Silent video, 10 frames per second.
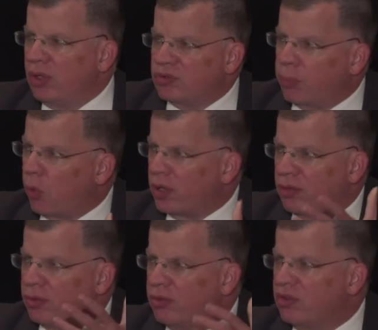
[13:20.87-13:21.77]
We supported
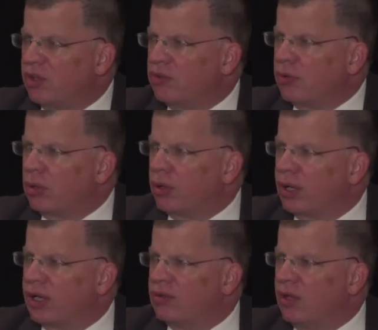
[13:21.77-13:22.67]
it through the digital
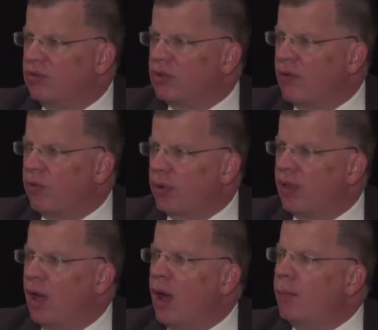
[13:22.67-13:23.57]
learning and so
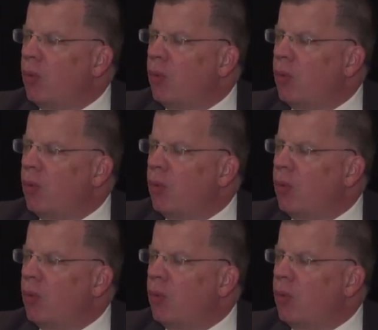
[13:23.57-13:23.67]
forth.